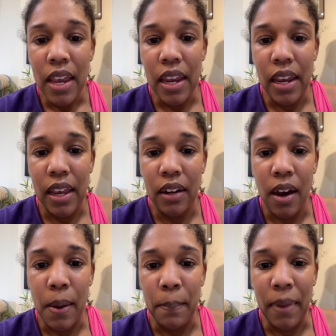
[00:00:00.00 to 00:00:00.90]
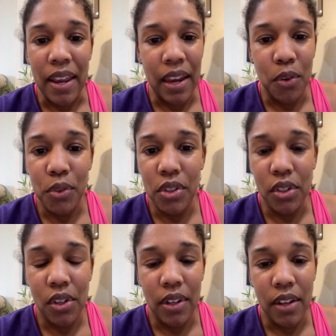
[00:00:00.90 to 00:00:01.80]
and um, my ankle just
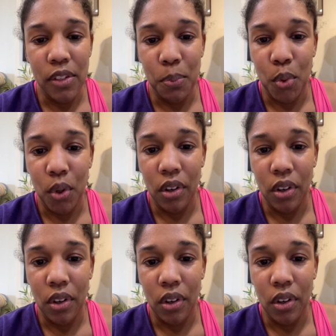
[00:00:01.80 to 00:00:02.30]
could not support